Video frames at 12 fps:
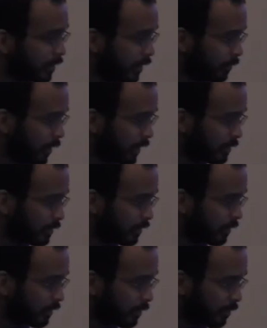it makes
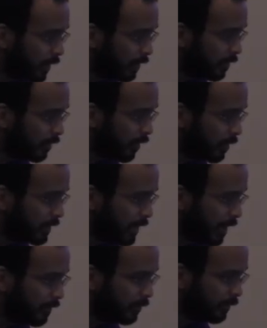sure that you can always
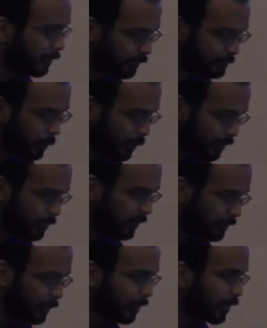have forward be
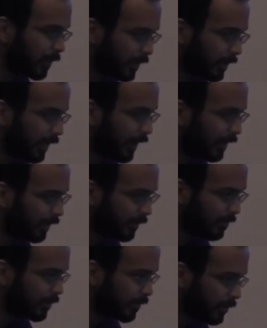forward and
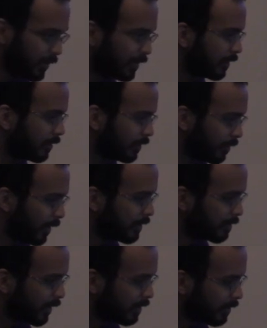encoder being the right
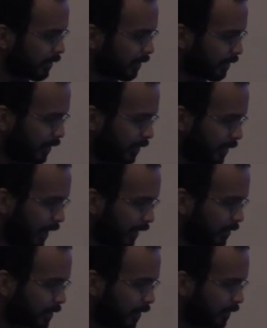direction. It, it
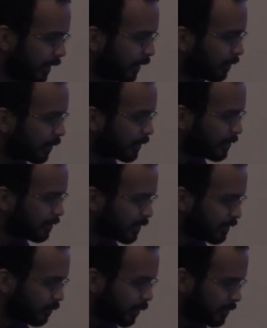handles all that once you
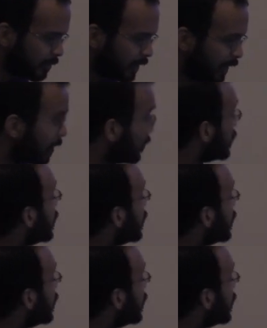once you set it up and